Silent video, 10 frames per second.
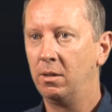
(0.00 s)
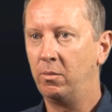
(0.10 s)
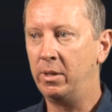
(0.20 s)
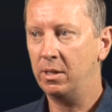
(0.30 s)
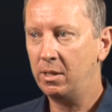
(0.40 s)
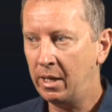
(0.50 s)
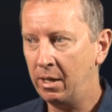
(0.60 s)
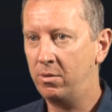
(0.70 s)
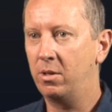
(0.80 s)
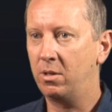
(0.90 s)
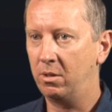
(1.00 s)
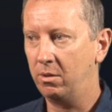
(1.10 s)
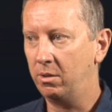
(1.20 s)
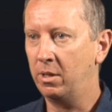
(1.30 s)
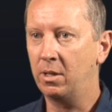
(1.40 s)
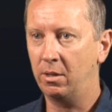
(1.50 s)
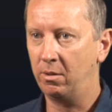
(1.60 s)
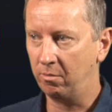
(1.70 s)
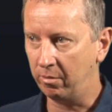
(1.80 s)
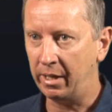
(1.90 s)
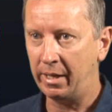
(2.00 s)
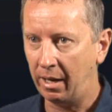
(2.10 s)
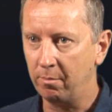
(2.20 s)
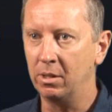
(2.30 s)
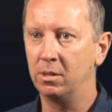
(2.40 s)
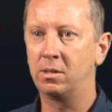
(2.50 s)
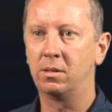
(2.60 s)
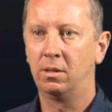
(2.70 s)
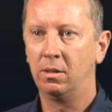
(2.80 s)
We didn't have to do, you know, reenactments.